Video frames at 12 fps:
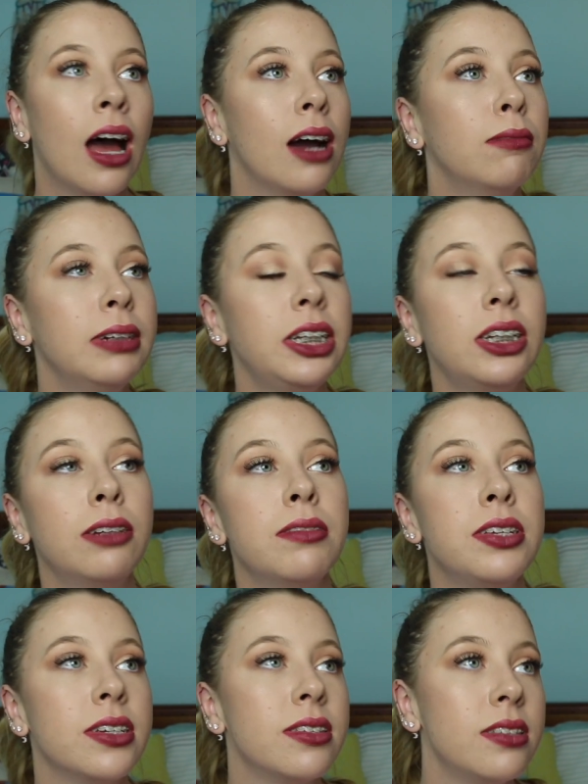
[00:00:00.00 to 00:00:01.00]
I wish there
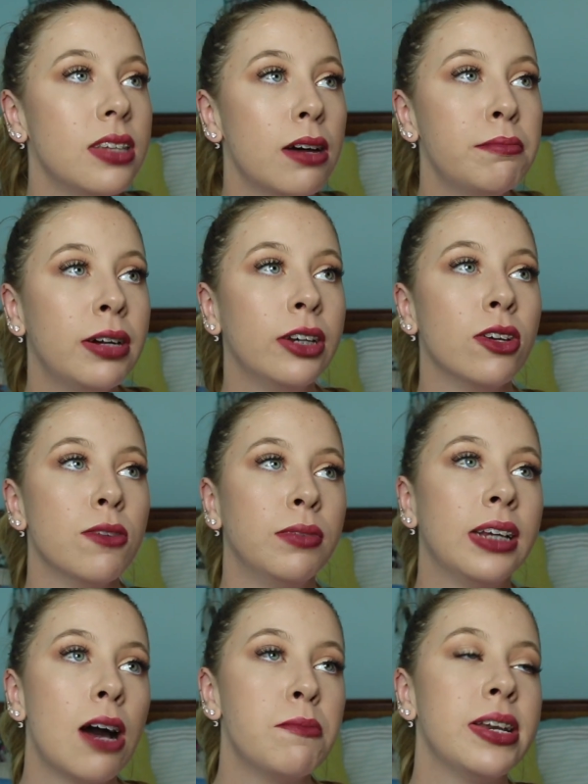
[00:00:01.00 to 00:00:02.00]
was just someone who
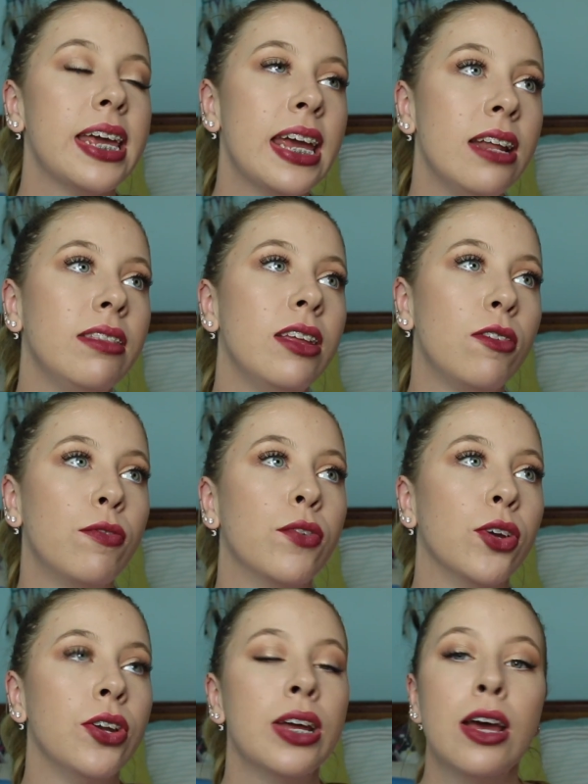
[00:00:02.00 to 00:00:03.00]
would come and eat this
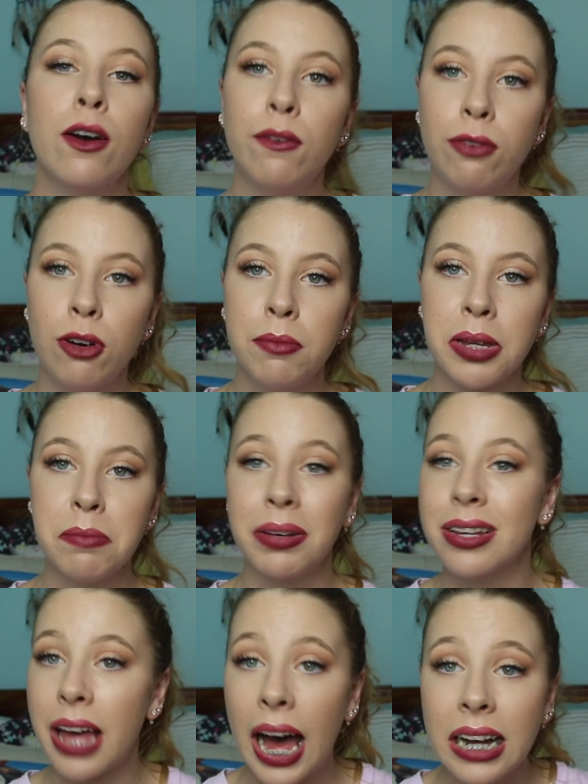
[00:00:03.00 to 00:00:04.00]
food for me
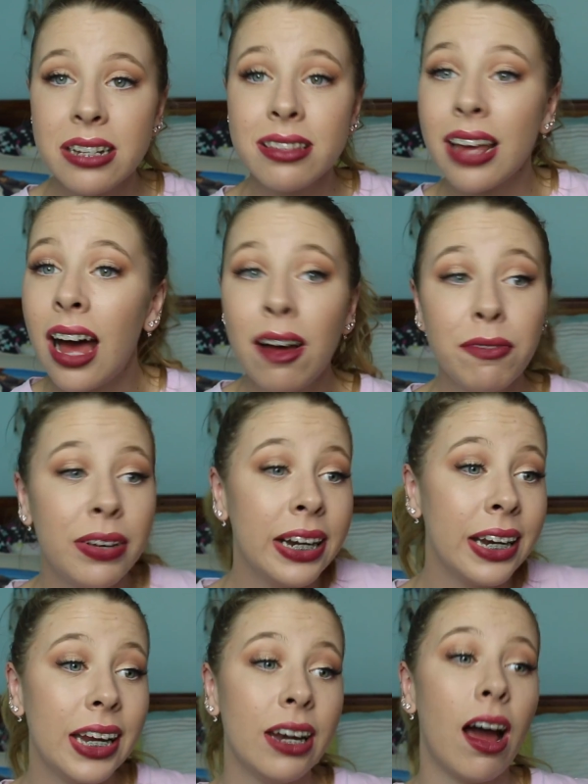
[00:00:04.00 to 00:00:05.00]
because I just can't fit
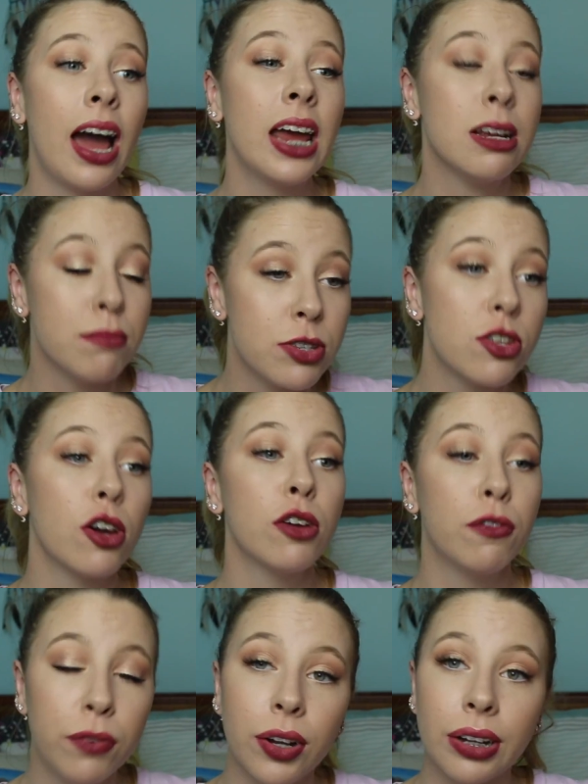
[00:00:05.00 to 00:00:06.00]
it in. I am
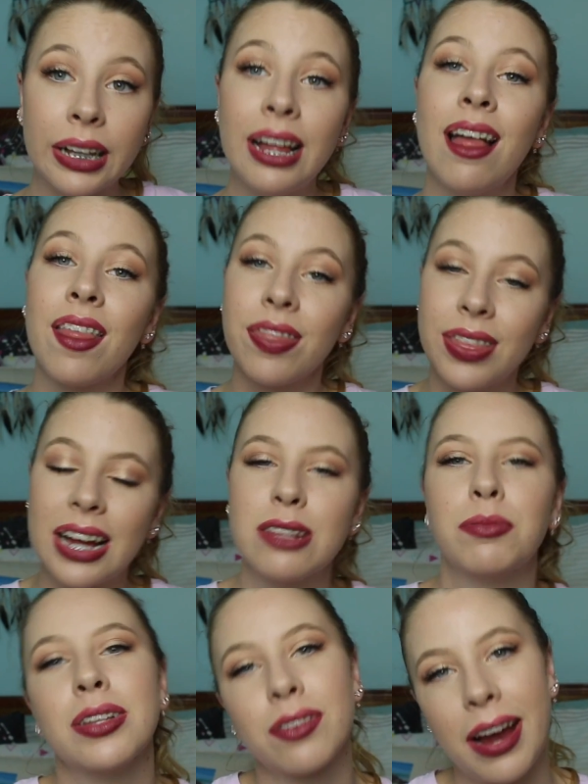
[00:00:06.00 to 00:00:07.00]
so full.
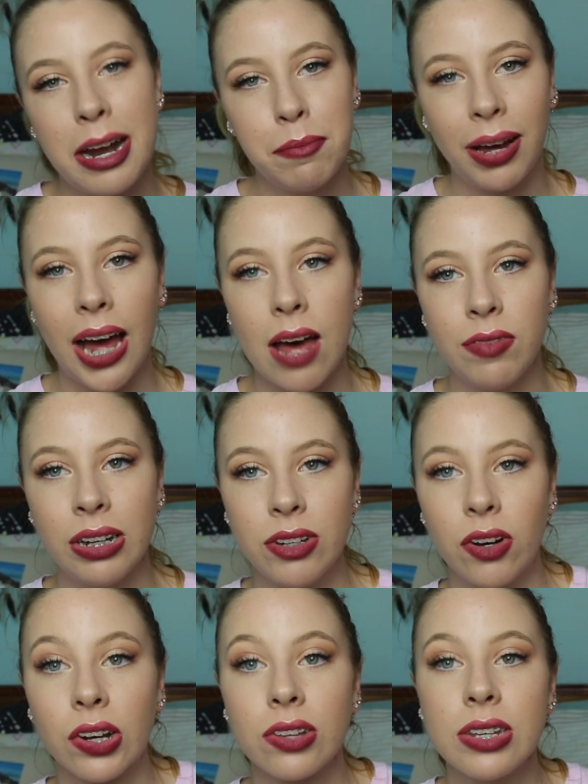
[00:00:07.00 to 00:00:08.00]
That's what's great about having
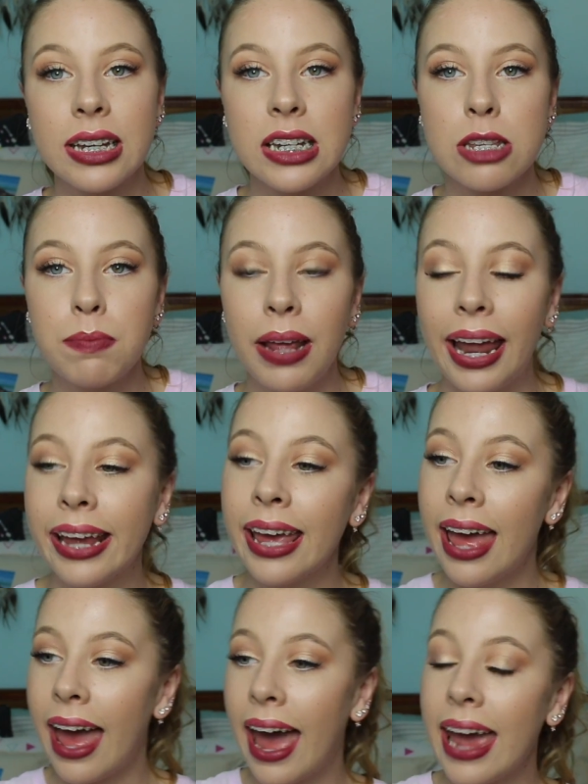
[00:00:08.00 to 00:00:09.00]
dogs. You can just be like,
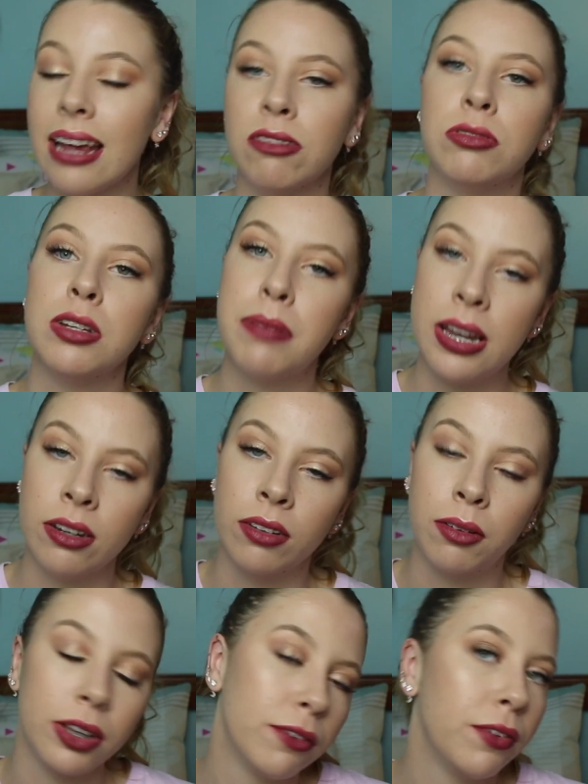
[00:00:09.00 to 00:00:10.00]
hey, depending
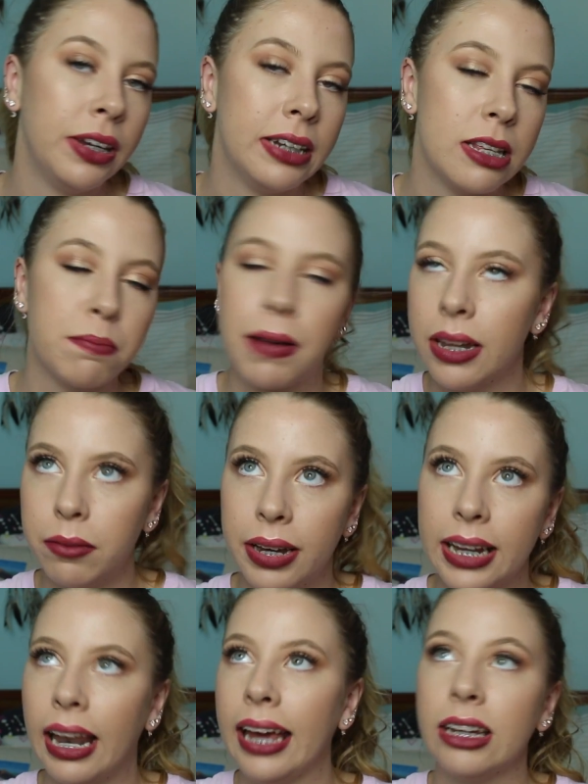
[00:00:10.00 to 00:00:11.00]
on what the food is, by the
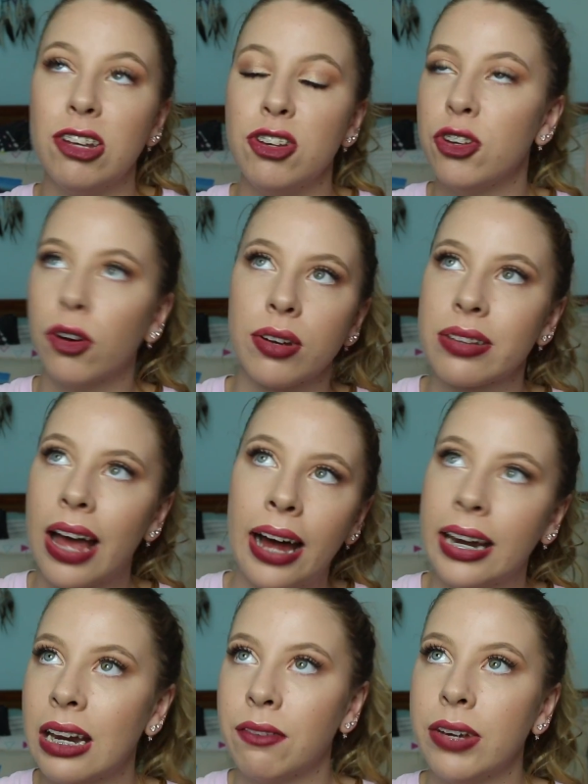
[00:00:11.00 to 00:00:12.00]
way, like dogs
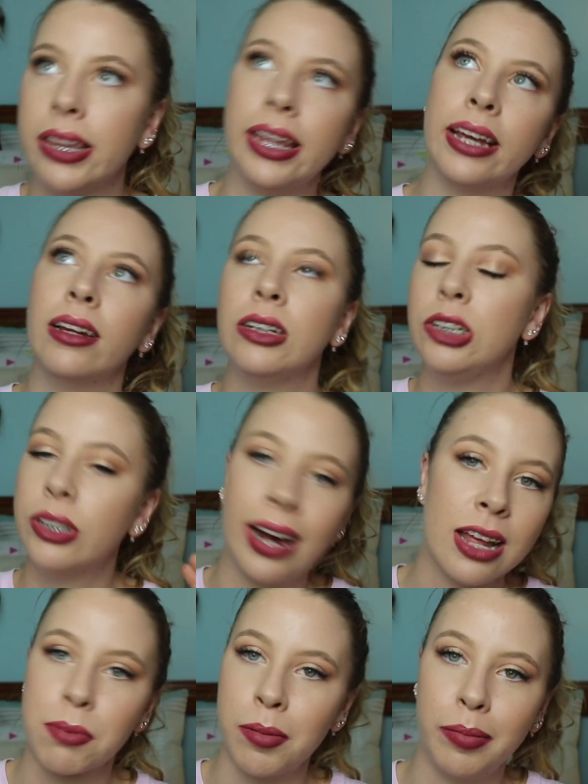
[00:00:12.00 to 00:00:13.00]
can't eat everything. You
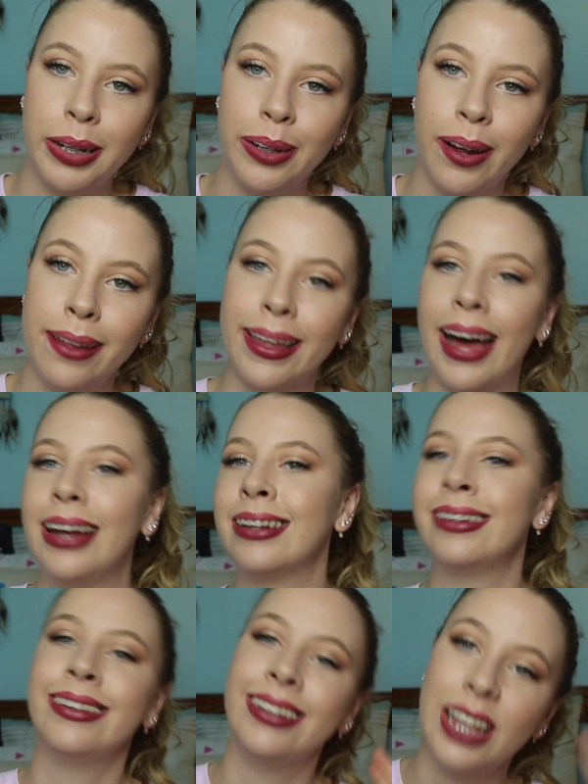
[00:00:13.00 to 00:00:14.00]
guys probably know that.
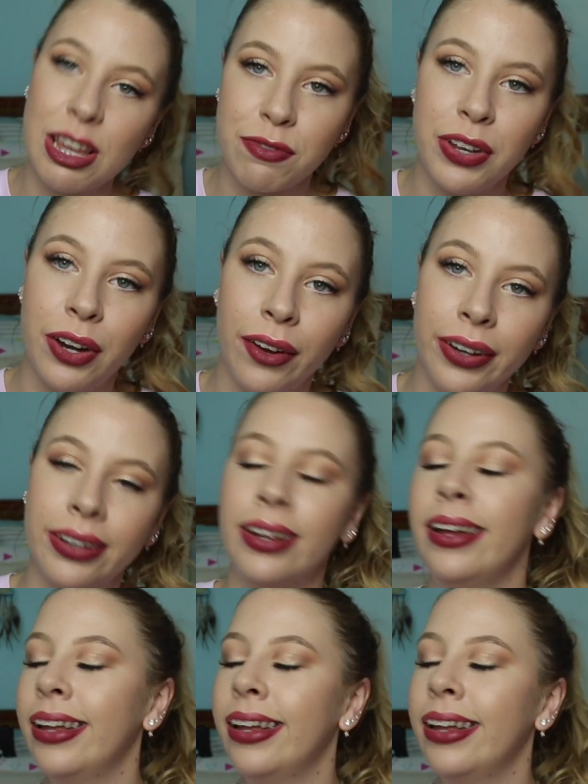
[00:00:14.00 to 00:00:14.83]
If you don't,